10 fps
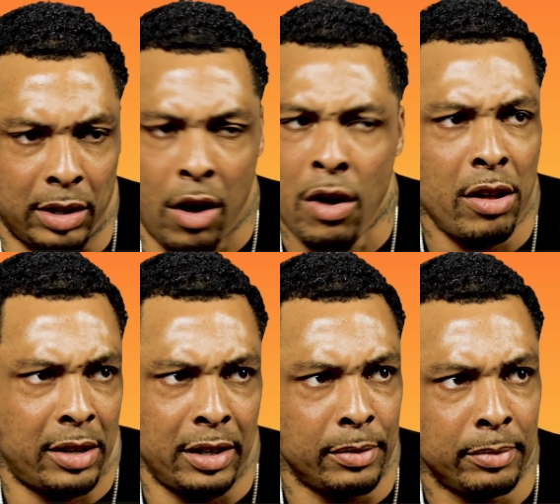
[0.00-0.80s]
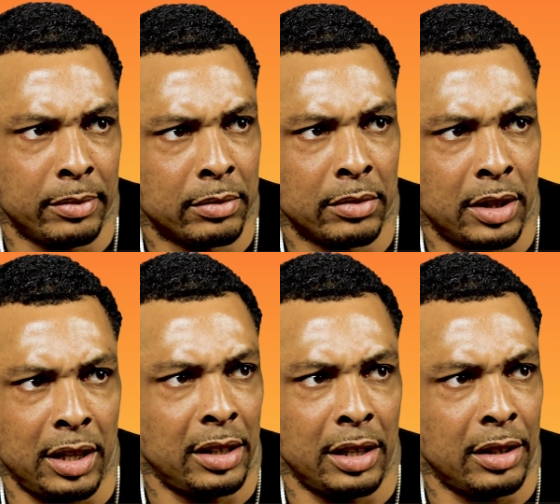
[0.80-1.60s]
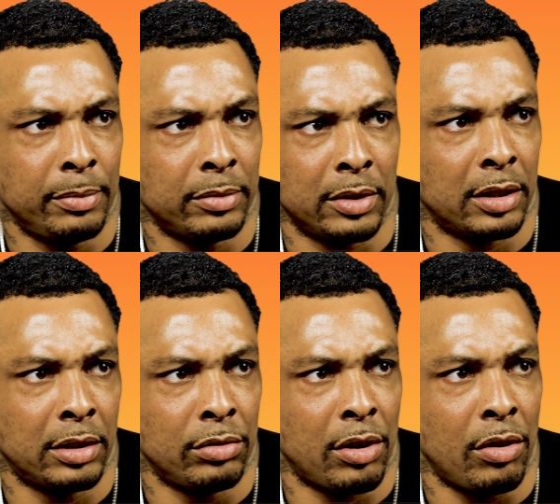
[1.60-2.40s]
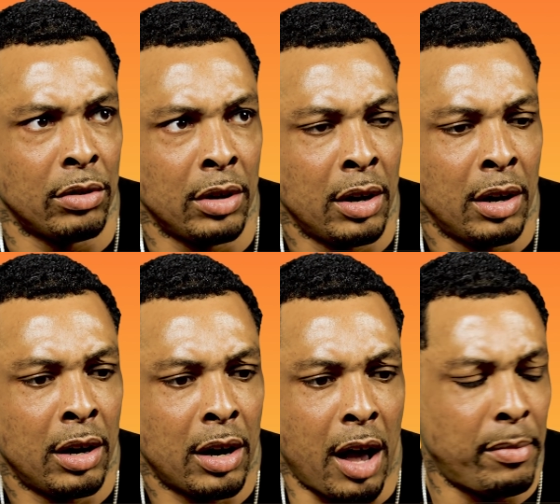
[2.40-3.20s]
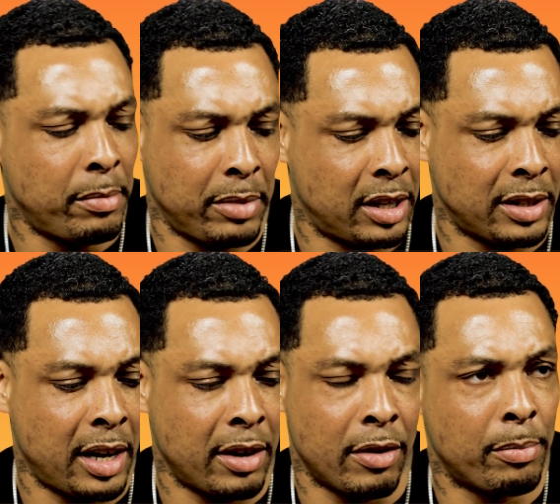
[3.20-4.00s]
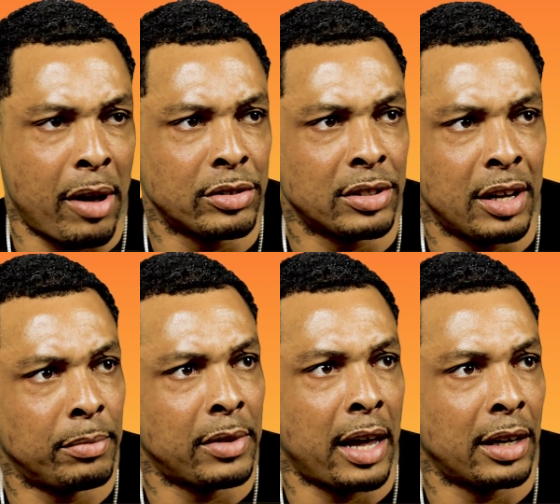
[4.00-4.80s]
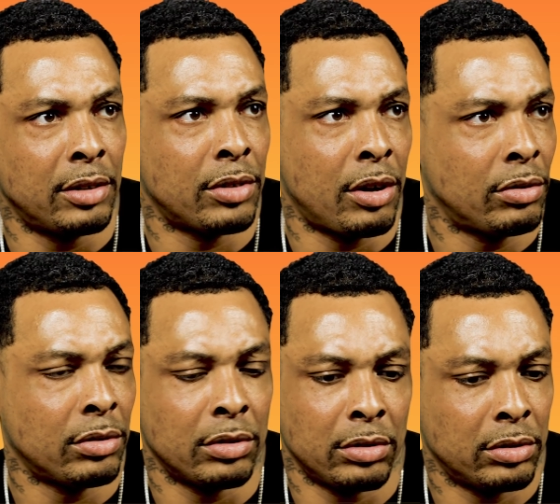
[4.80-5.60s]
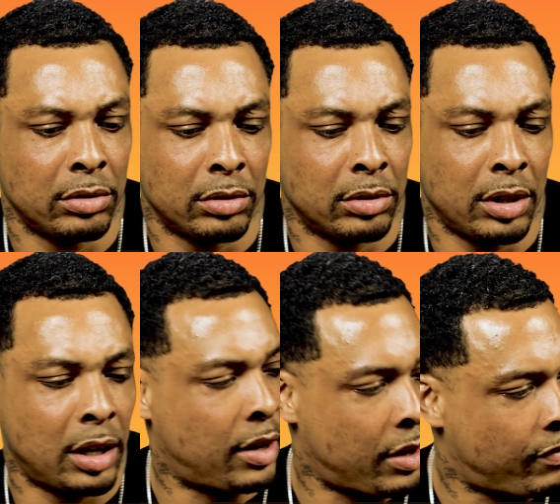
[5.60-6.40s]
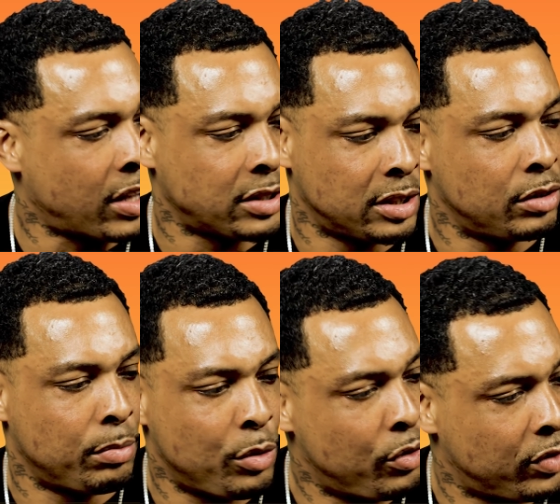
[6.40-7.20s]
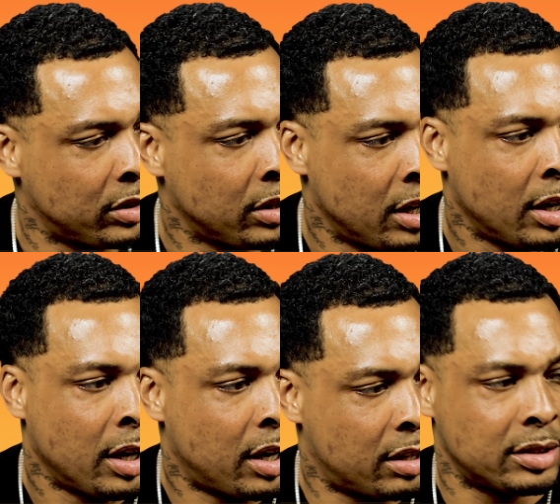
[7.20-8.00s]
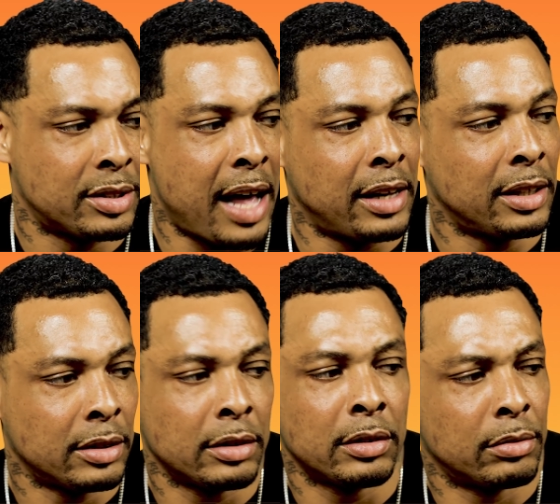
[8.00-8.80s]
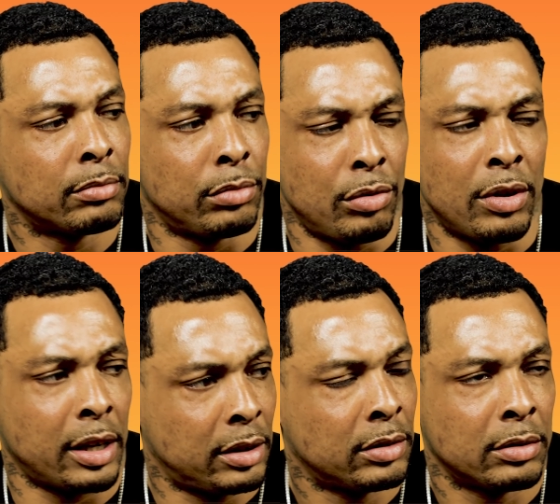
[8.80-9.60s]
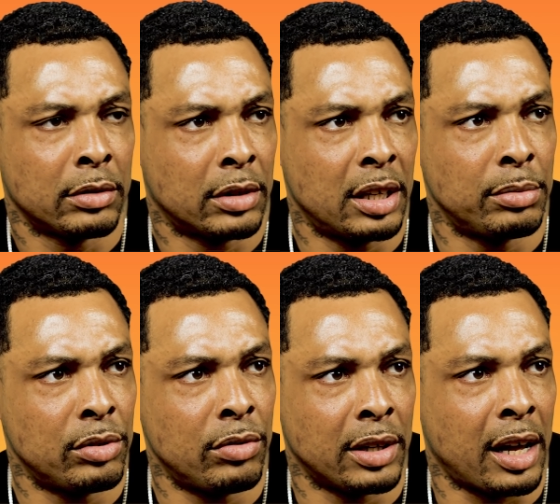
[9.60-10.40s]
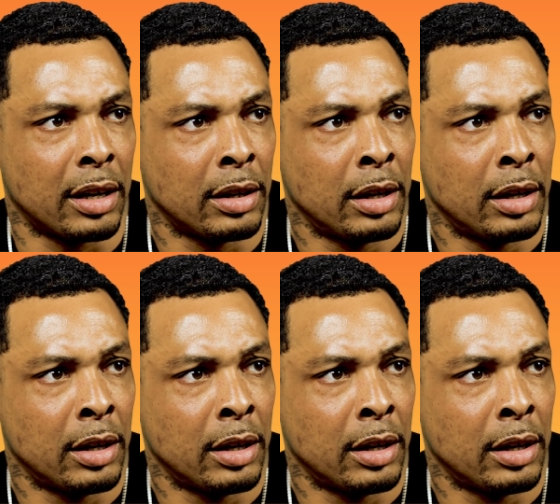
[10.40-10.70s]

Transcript: all of them, any of them, you know, I'm gonna be in their ear about something like, you know, if I see you moving and it's solid, boy, keep doing that.